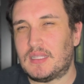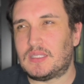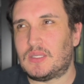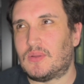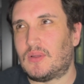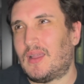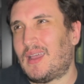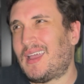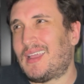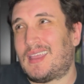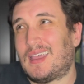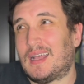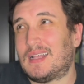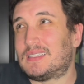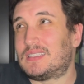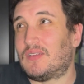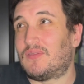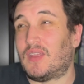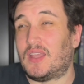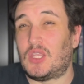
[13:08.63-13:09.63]
so I guess
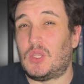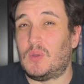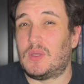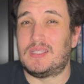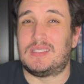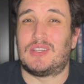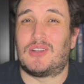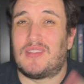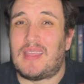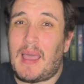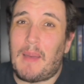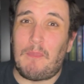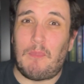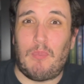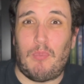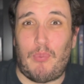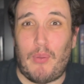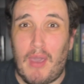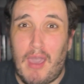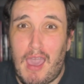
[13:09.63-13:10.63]
if like you consider that
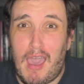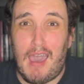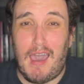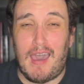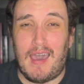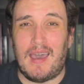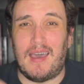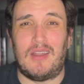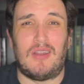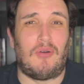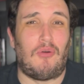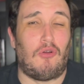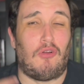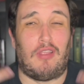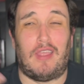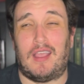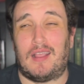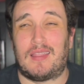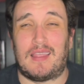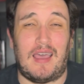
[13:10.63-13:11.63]
bad or
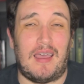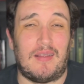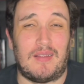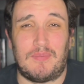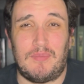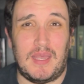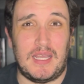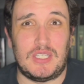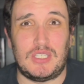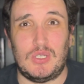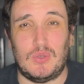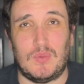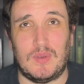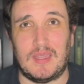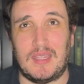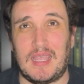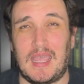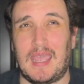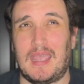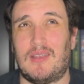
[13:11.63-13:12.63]
like that makes you
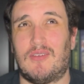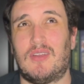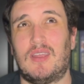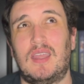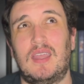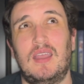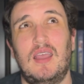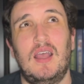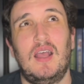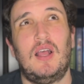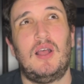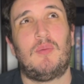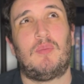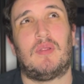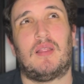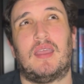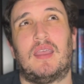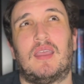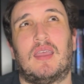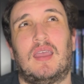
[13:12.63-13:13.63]
really angry, but
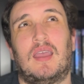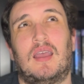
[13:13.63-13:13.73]
like,